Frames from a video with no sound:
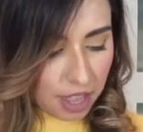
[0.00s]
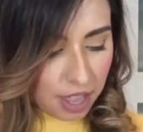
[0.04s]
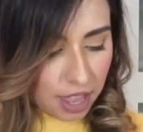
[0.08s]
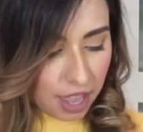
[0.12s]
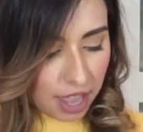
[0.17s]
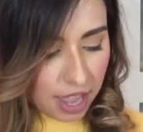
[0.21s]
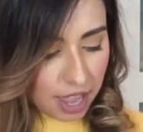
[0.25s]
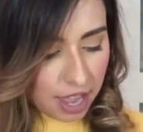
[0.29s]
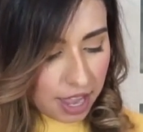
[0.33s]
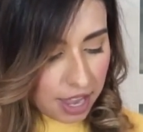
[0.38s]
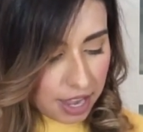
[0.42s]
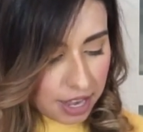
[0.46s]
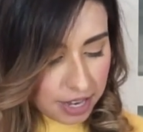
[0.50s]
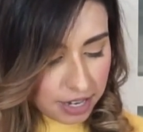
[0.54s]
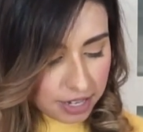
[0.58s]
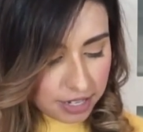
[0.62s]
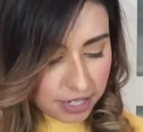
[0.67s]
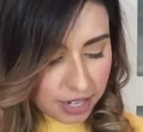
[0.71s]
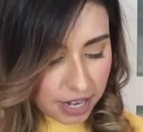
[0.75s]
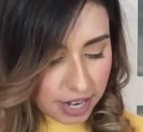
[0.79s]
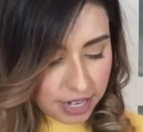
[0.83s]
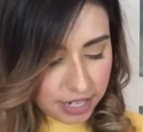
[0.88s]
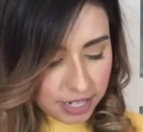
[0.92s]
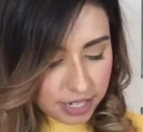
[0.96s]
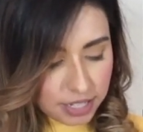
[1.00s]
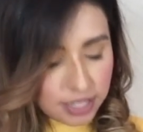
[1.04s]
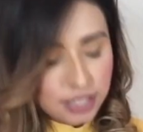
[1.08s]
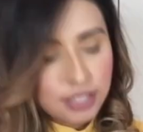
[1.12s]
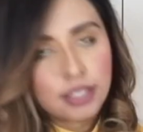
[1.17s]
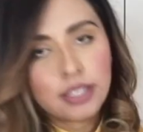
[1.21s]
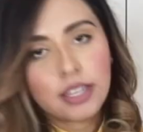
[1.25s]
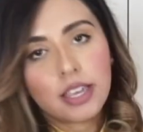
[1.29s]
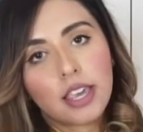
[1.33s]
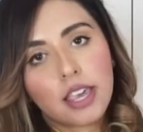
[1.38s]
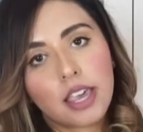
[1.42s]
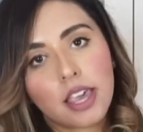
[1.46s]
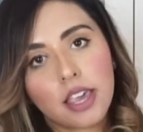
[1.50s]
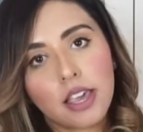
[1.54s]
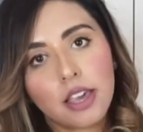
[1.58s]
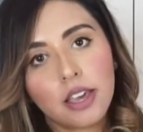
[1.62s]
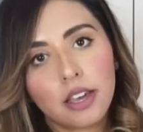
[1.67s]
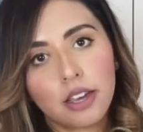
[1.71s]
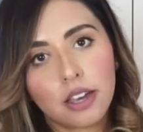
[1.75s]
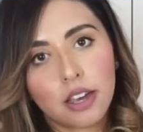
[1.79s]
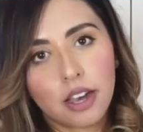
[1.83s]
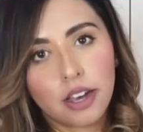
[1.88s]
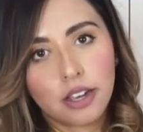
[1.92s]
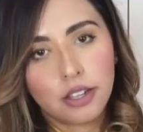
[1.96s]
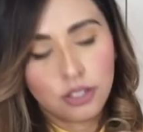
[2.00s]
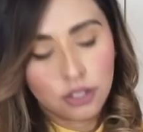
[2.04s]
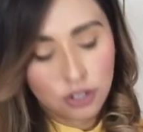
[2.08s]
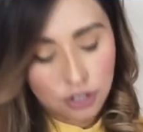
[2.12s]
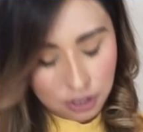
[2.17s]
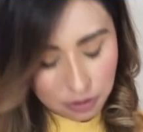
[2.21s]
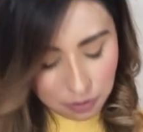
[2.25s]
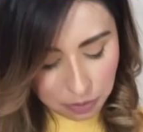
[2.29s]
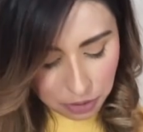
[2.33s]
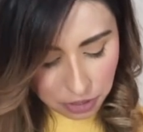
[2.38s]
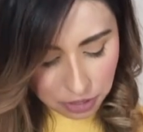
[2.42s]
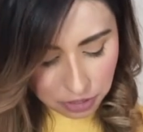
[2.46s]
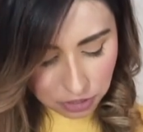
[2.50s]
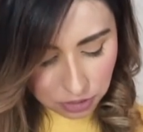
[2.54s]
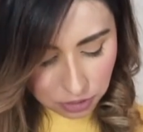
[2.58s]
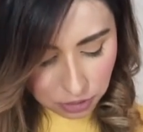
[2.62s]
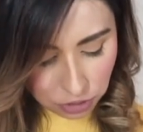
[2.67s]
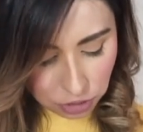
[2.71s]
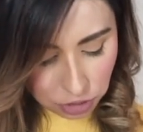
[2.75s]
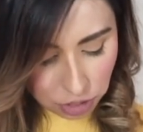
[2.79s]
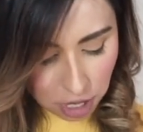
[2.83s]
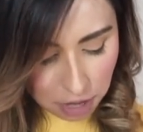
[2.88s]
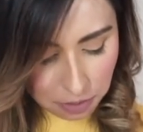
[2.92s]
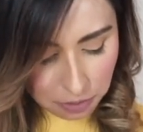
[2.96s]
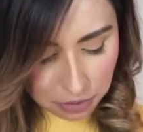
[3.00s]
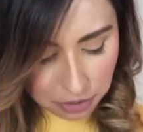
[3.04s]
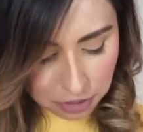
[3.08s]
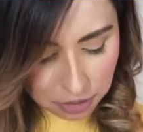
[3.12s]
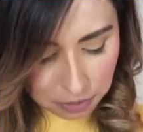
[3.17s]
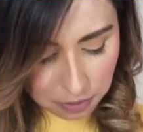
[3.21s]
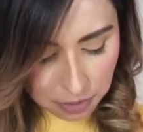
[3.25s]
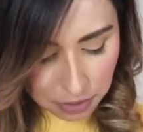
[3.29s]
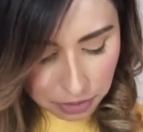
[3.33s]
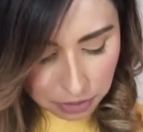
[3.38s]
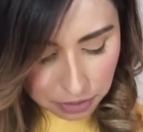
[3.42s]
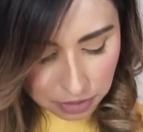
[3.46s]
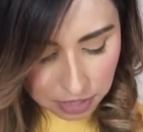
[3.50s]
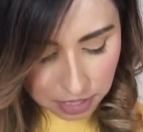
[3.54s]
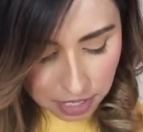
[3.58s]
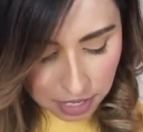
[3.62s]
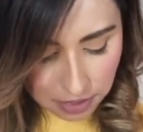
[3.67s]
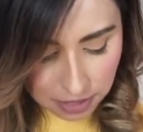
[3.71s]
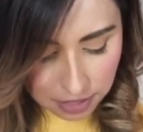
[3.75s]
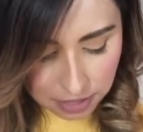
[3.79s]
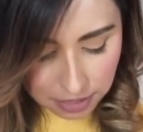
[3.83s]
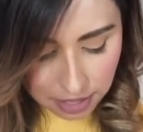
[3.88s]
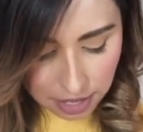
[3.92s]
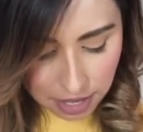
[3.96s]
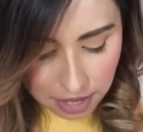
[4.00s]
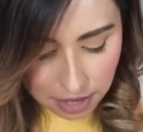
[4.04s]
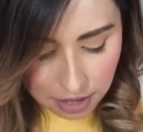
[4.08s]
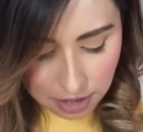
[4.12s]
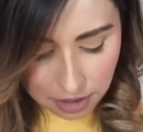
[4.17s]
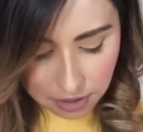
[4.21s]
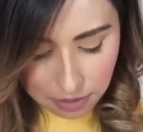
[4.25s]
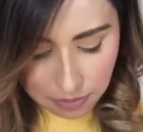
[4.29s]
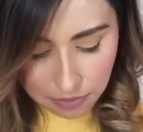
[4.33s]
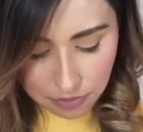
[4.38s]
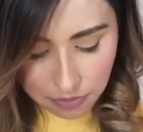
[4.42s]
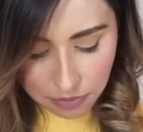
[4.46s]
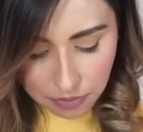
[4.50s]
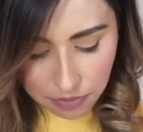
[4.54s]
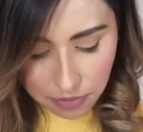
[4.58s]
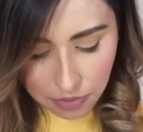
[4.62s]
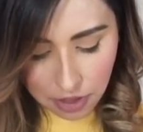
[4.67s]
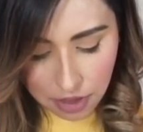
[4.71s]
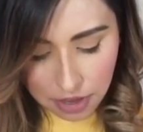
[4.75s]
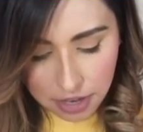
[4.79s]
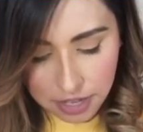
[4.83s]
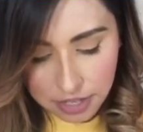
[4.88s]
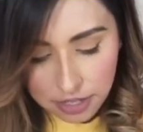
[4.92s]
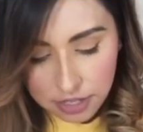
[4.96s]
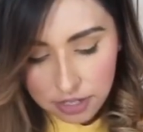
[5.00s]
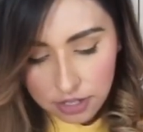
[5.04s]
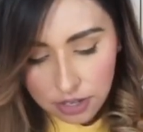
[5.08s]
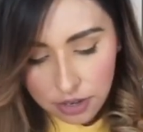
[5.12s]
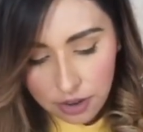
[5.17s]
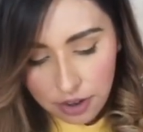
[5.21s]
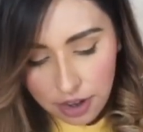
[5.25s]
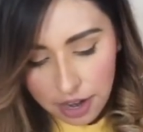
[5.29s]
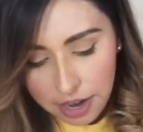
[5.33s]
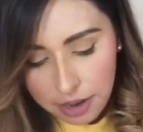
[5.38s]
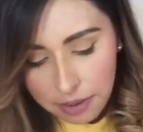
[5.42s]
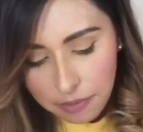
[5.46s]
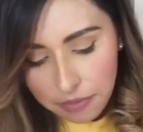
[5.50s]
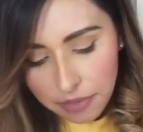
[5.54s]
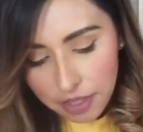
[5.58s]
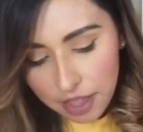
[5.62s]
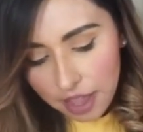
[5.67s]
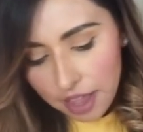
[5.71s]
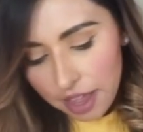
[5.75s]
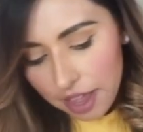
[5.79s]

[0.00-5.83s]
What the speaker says: And I did see certain personal shoppers posting this item on Instagram,